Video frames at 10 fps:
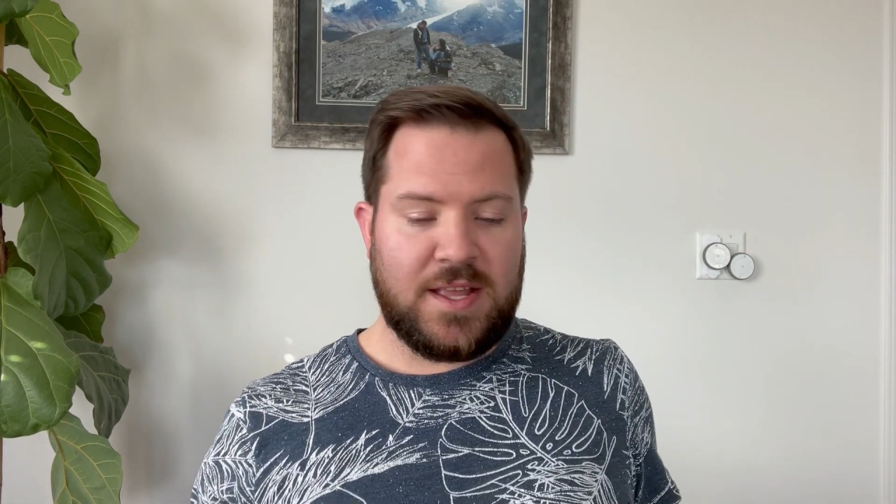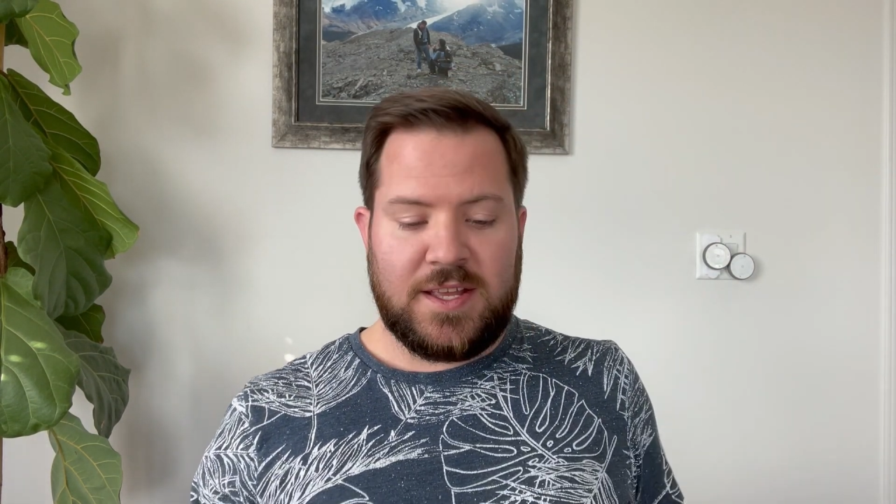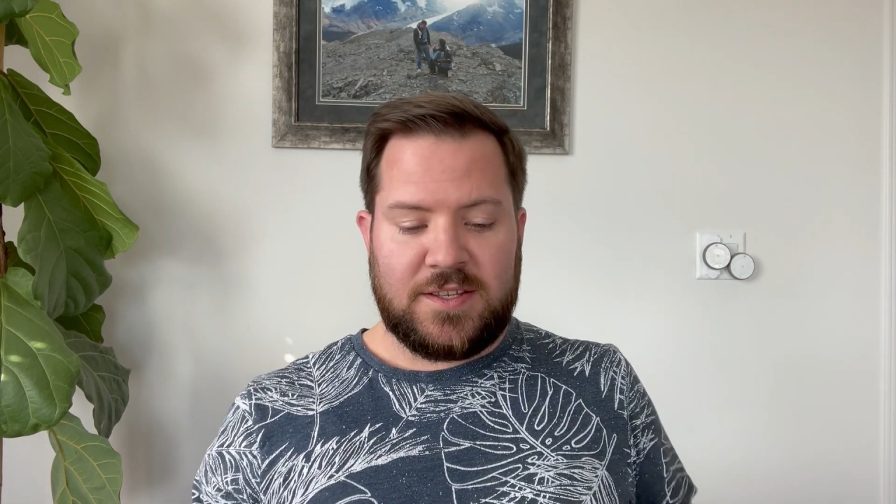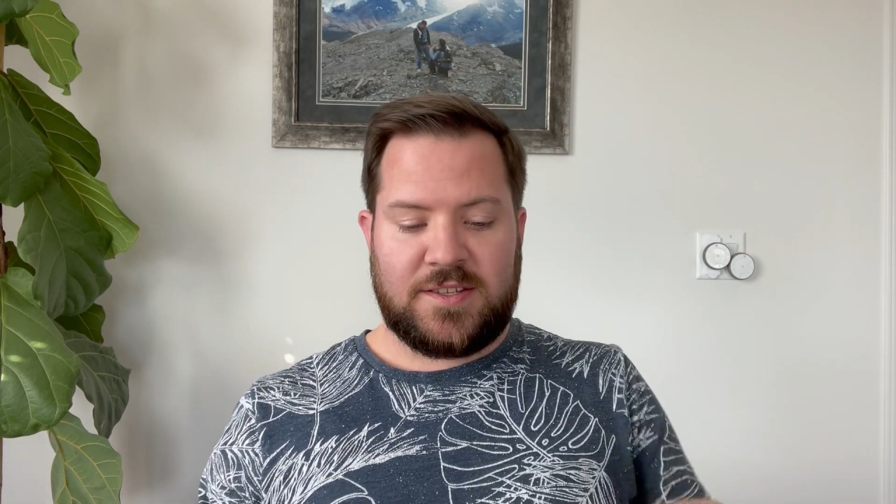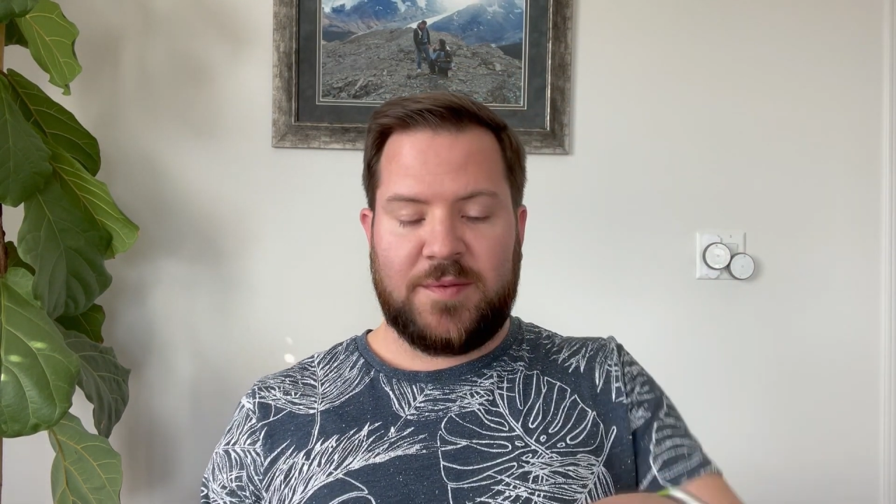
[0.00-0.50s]

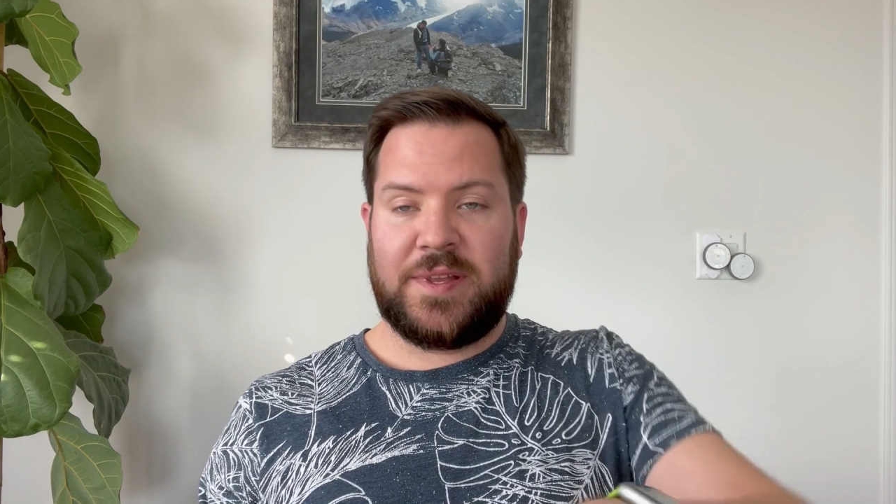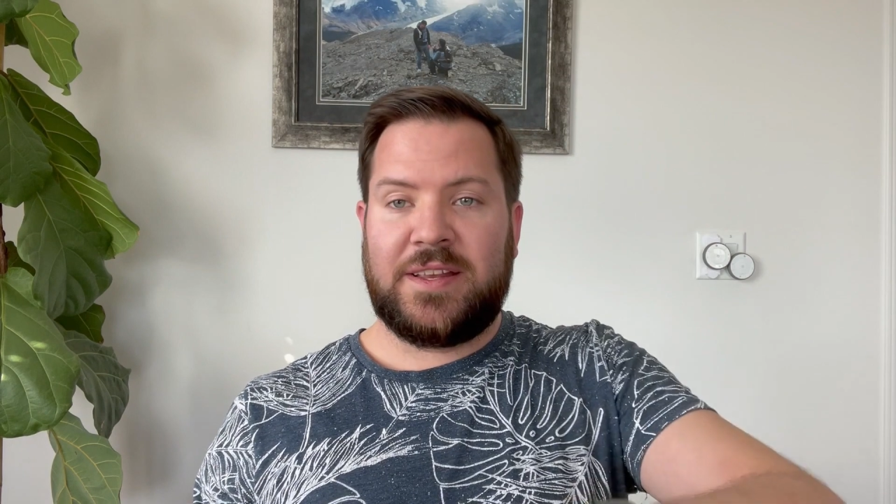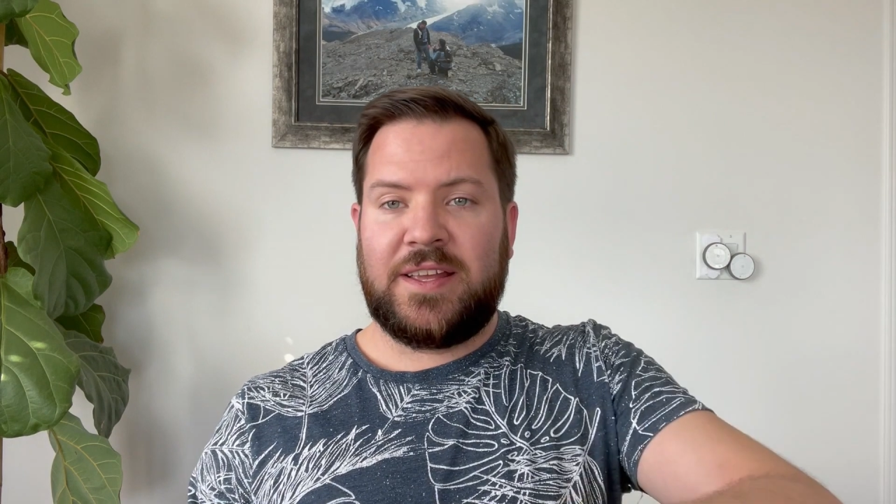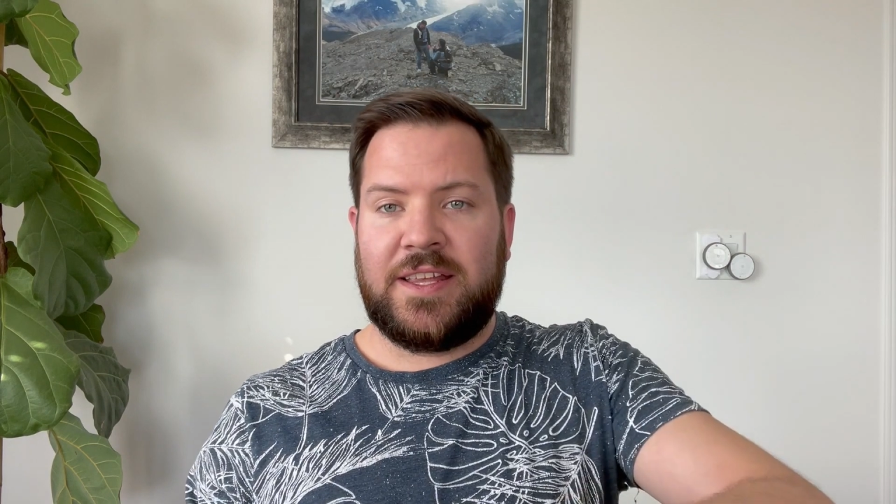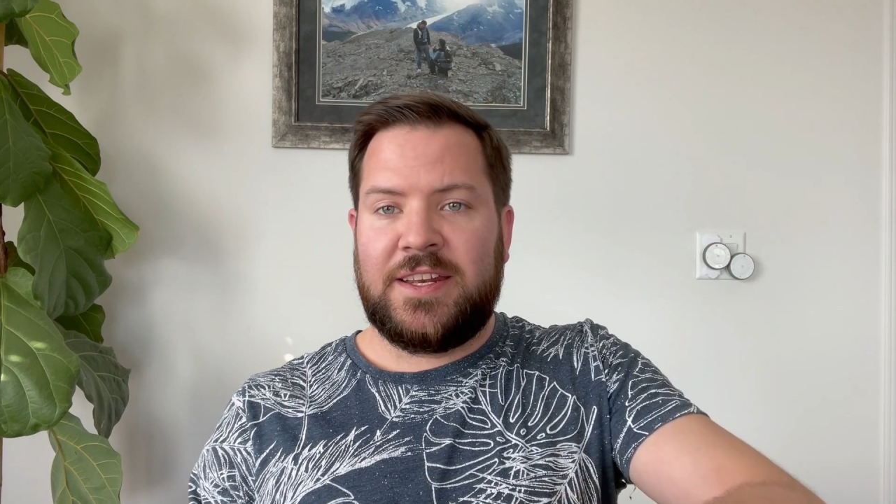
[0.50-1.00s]
It's
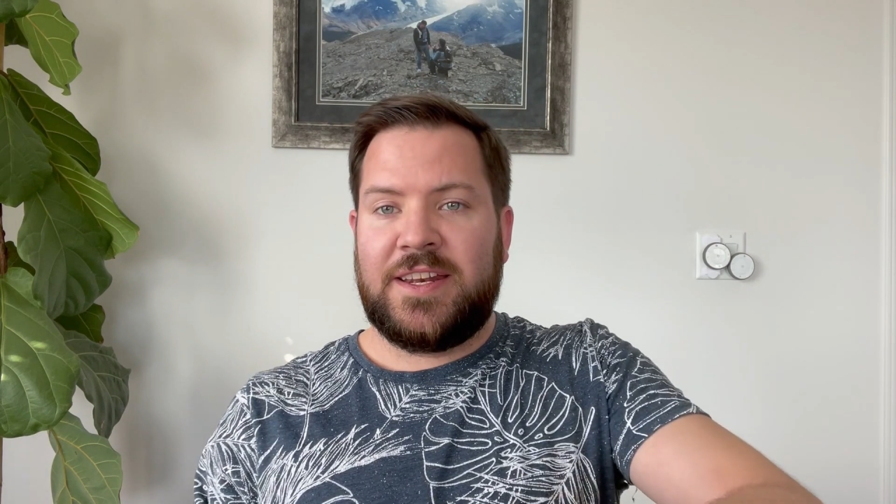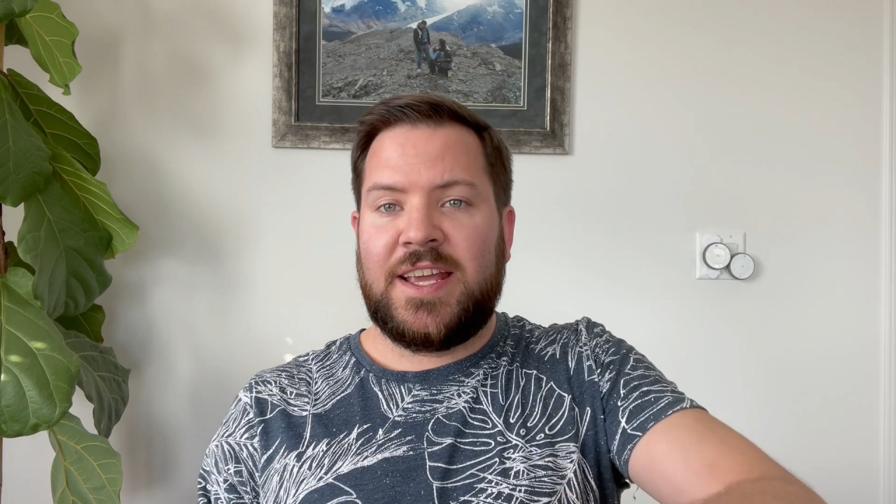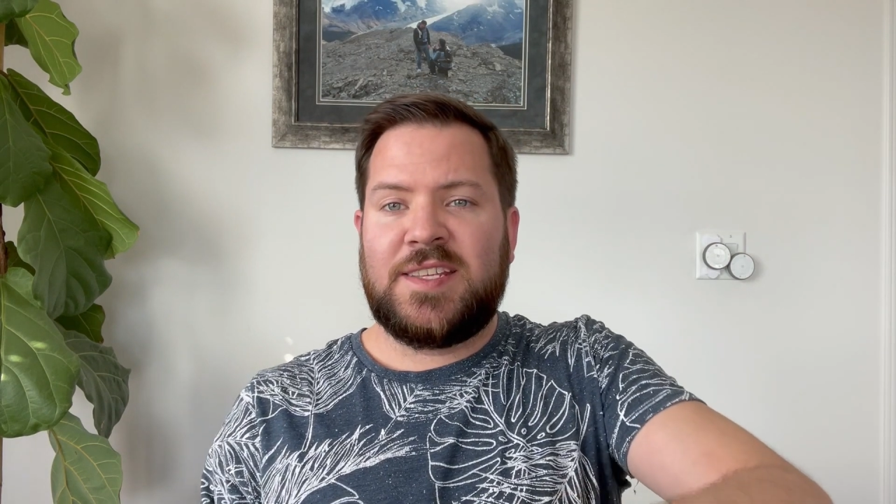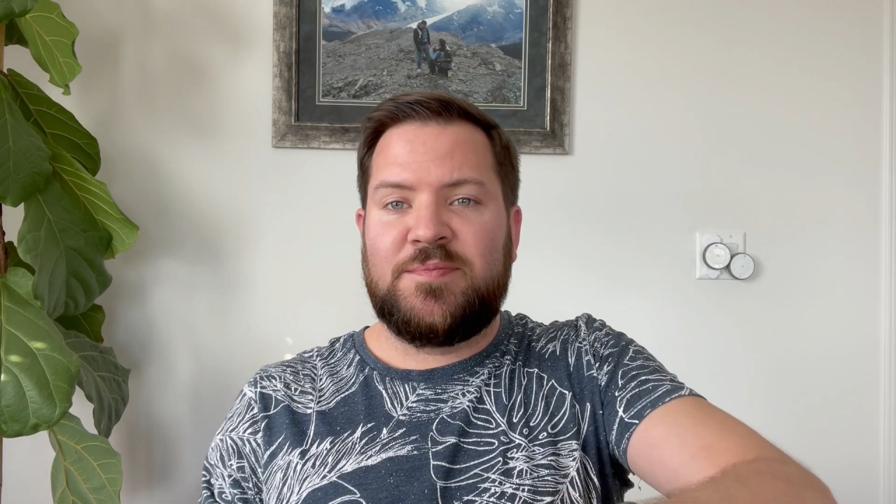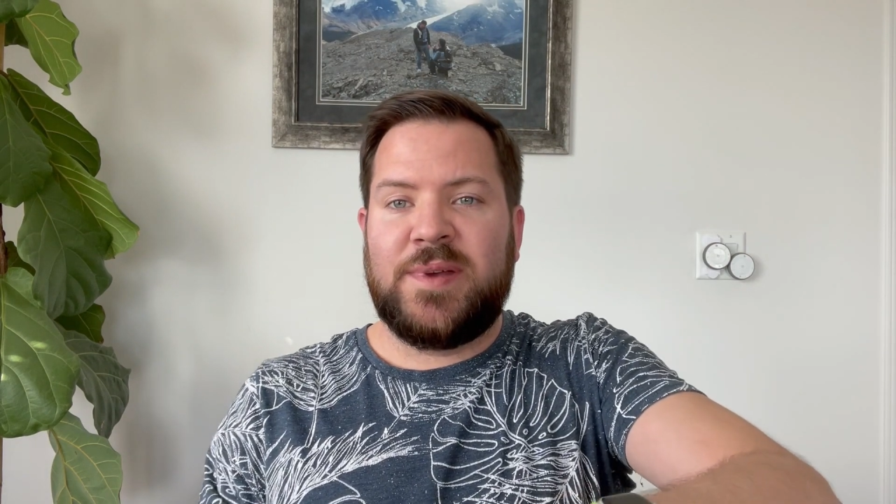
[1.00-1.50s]
coming in a
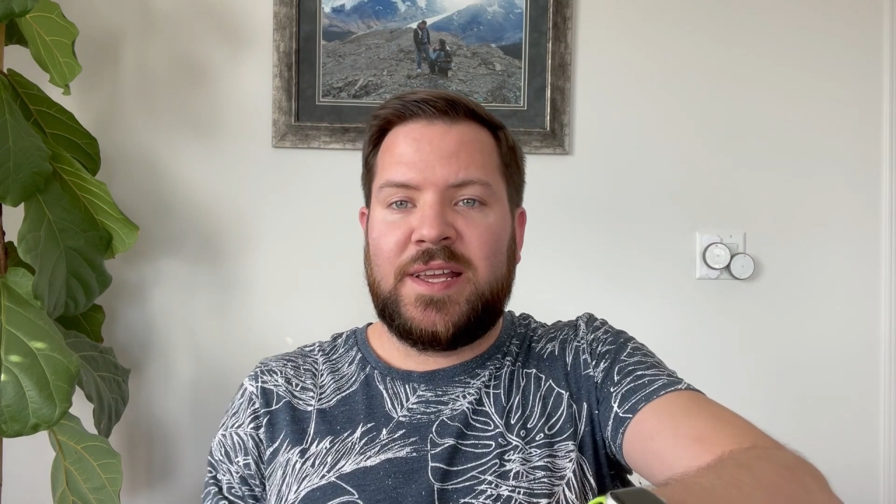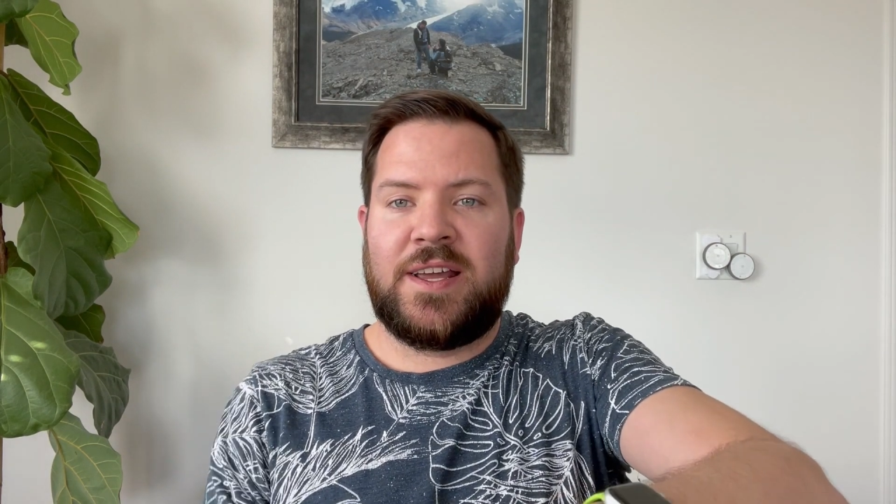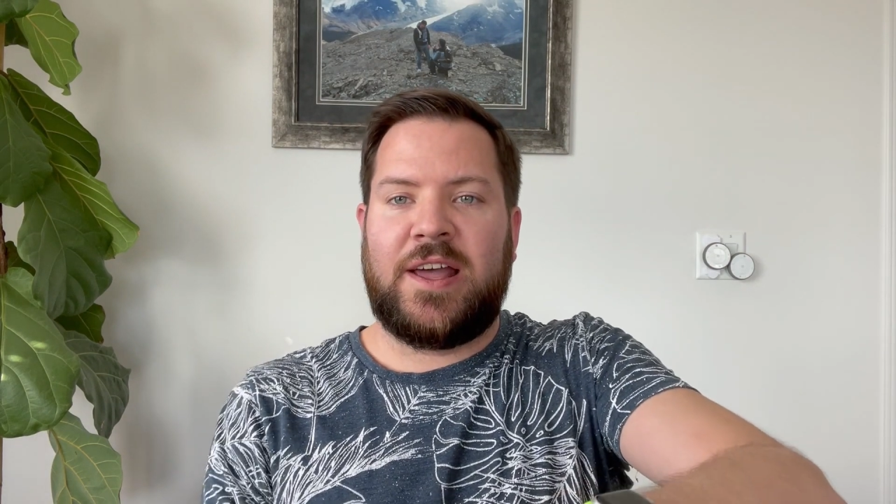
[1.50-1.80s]
nice big